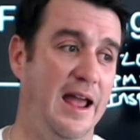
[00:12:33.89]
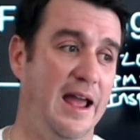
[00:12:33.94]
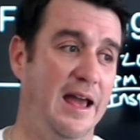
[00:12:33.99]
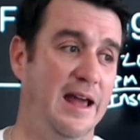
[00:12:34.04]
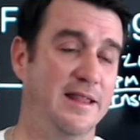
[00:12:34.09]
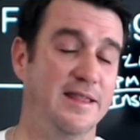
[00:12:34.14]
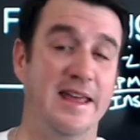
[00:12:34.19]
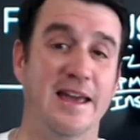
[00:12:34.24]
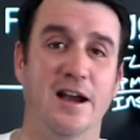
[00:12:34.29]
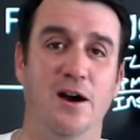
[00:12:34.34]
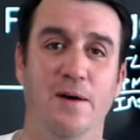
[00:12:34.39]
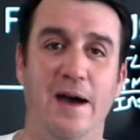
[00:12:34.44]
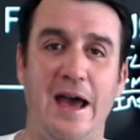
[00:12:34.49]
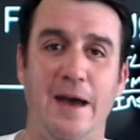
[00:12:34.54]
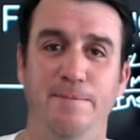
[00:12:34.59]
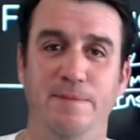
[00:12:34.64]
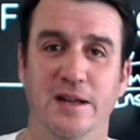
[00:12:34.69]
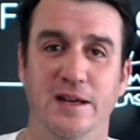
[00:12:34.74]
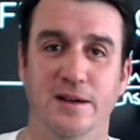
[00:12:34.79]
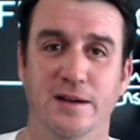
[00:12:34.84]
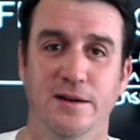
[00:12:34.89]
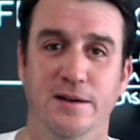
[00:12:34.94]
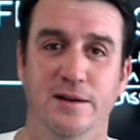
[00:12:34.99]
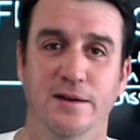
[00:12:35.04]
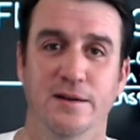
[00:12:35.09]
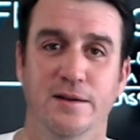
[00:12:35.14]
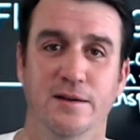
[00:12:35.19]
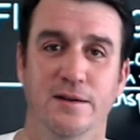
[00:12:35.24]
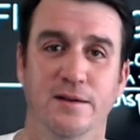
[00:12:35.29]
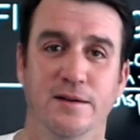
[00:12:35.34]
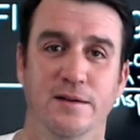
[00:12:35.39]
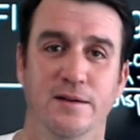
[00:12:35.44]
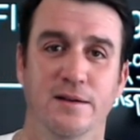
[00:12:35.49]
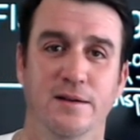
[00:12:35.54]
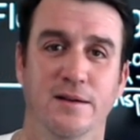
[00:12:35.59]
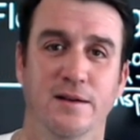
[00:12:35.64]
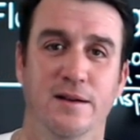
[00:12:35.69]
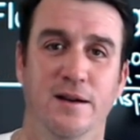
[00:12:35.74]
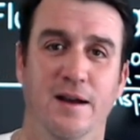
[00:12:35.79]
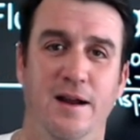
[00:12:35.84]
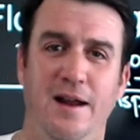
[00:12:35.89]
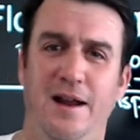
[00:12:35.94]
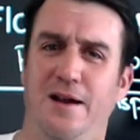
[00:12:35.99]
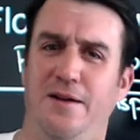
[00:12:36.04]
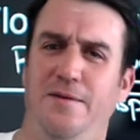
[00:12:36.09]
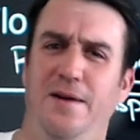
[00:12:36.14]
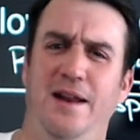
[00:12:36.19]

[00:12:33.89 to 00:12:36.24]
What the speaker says: and they go apneic. All right,